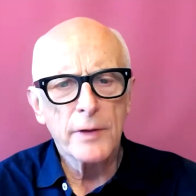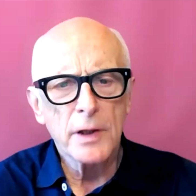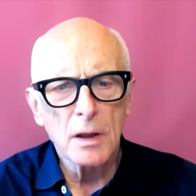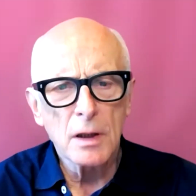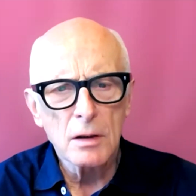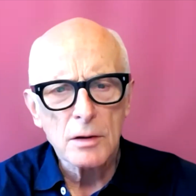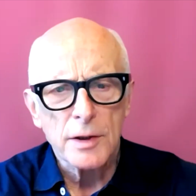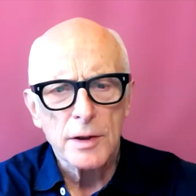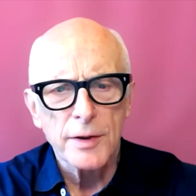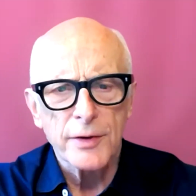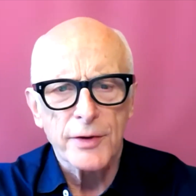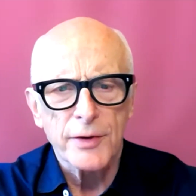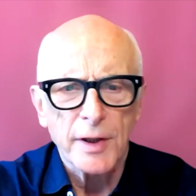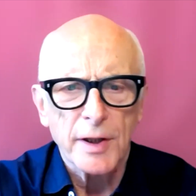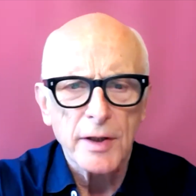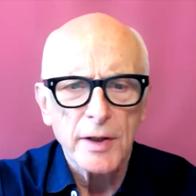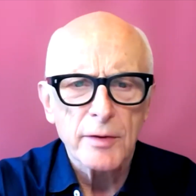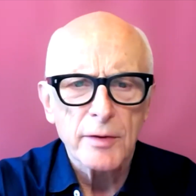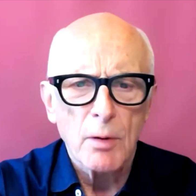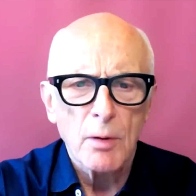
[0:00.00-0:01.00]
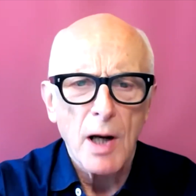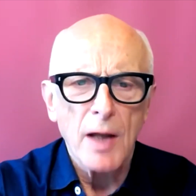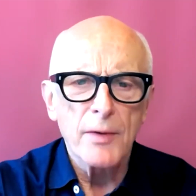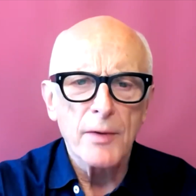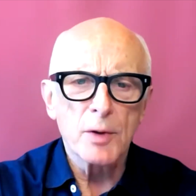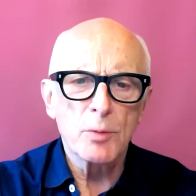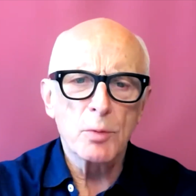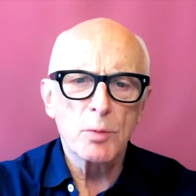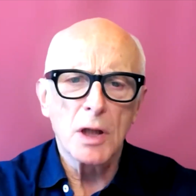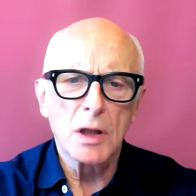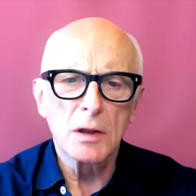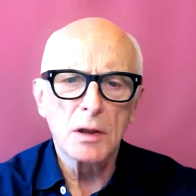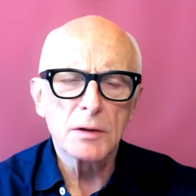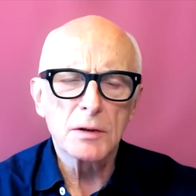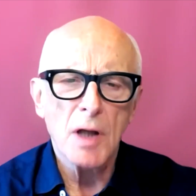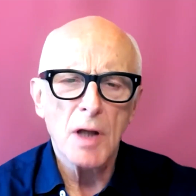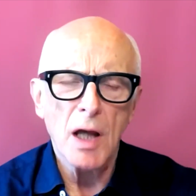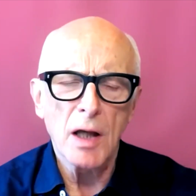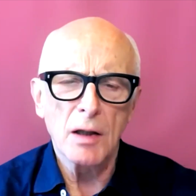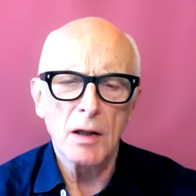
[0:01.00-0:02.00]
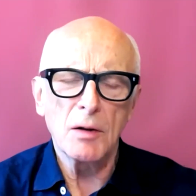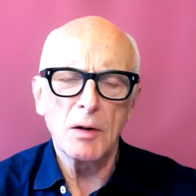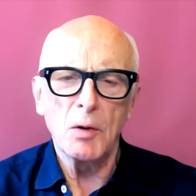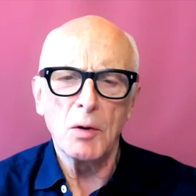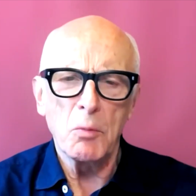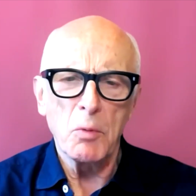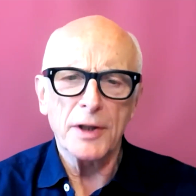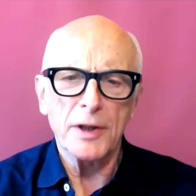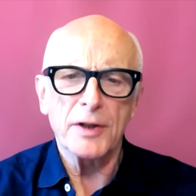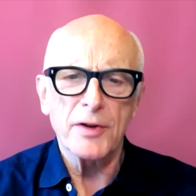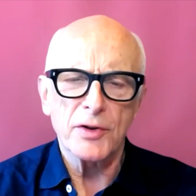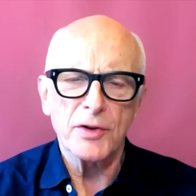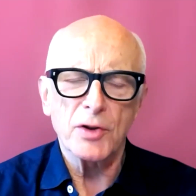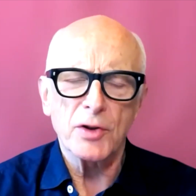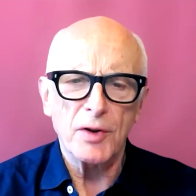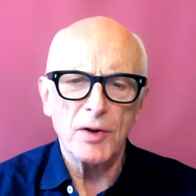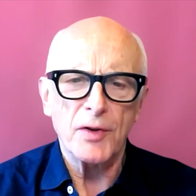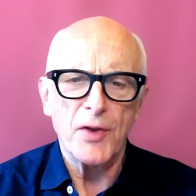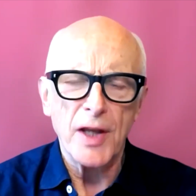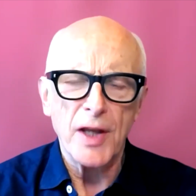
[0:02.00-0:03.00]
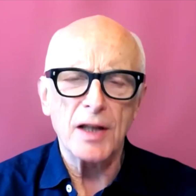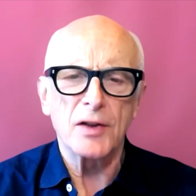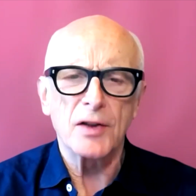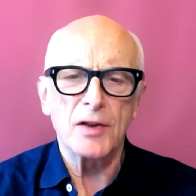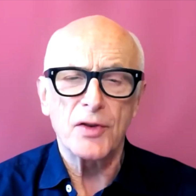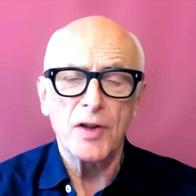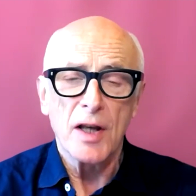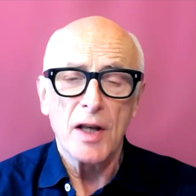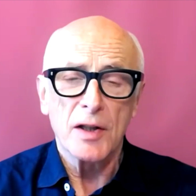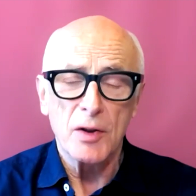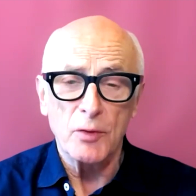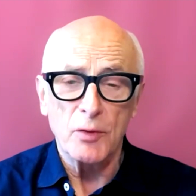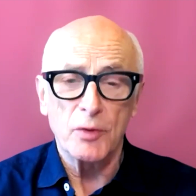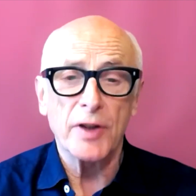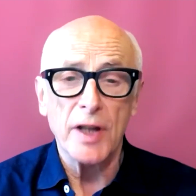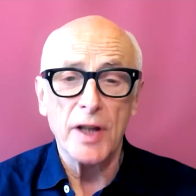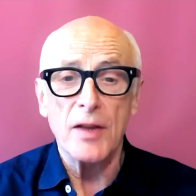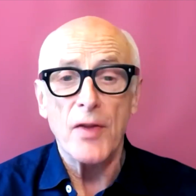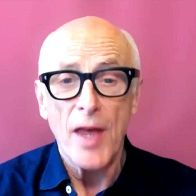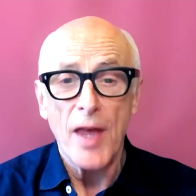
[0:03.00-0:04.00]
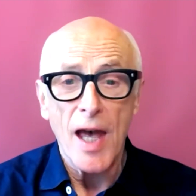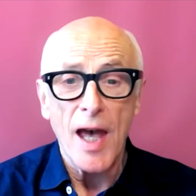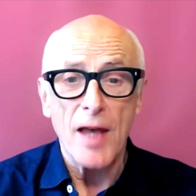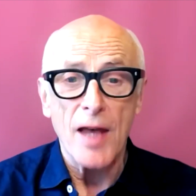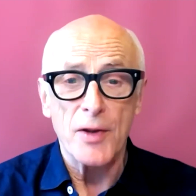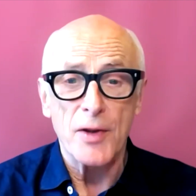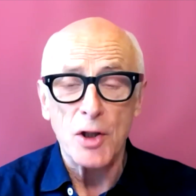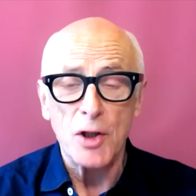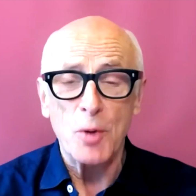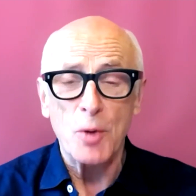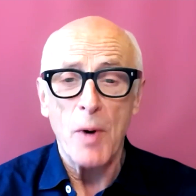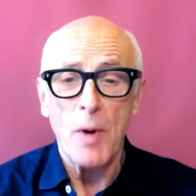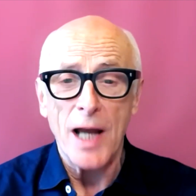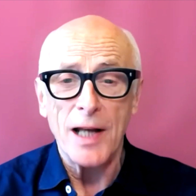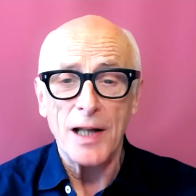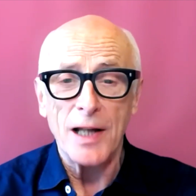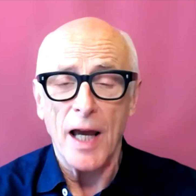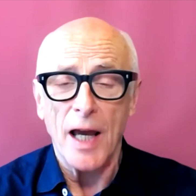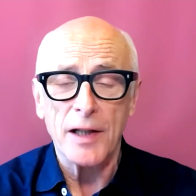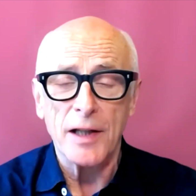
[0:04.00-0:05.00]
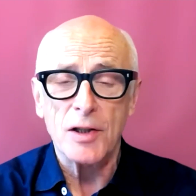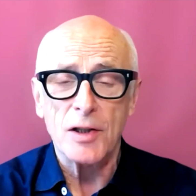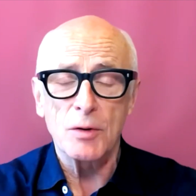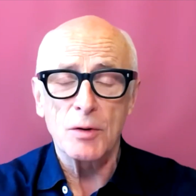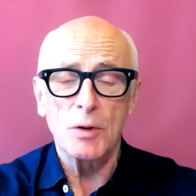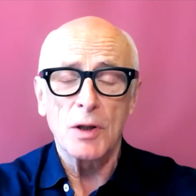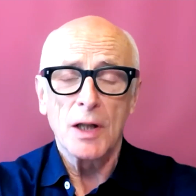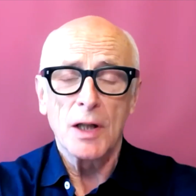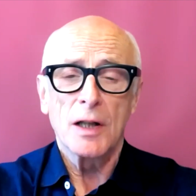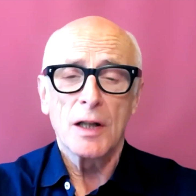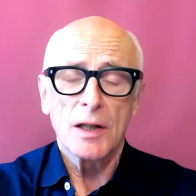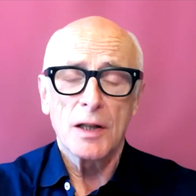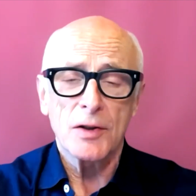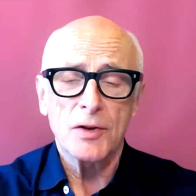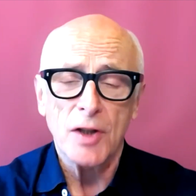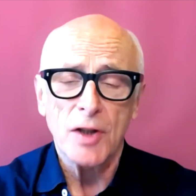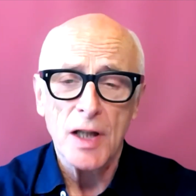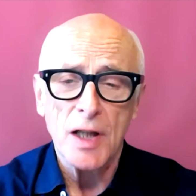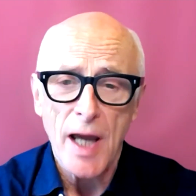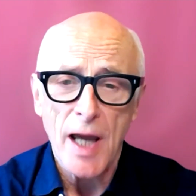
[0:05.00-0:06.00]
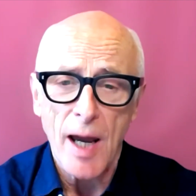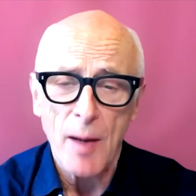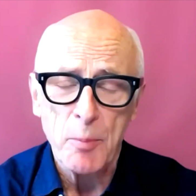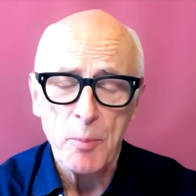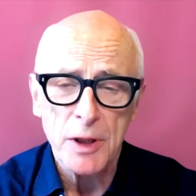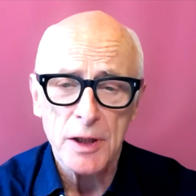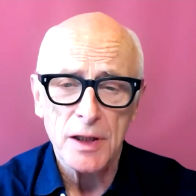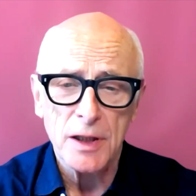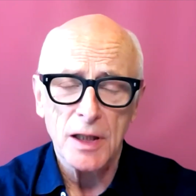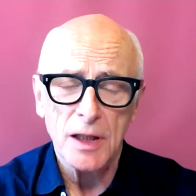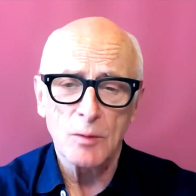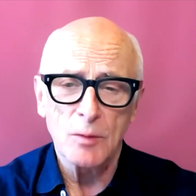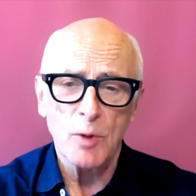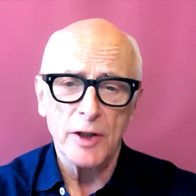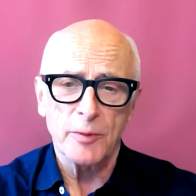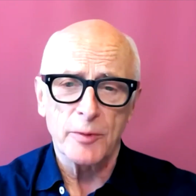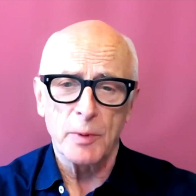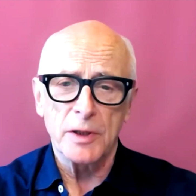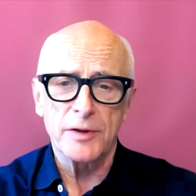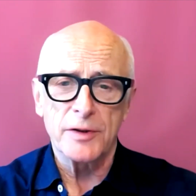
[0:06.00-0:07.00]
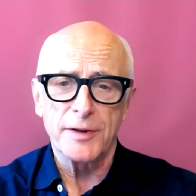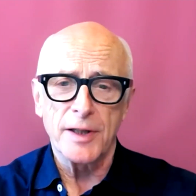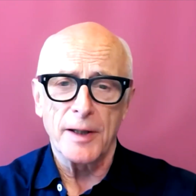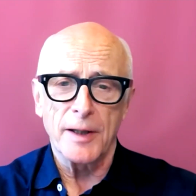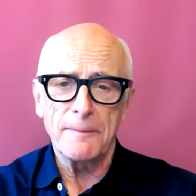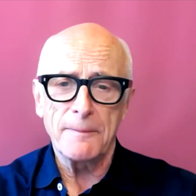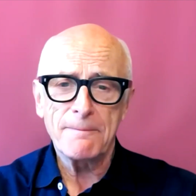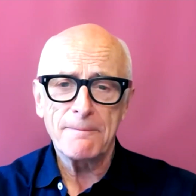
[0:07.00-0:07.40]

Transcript: looked at cities around the world, what are the sort of things you've seen there that you might like to see happen in Westminster?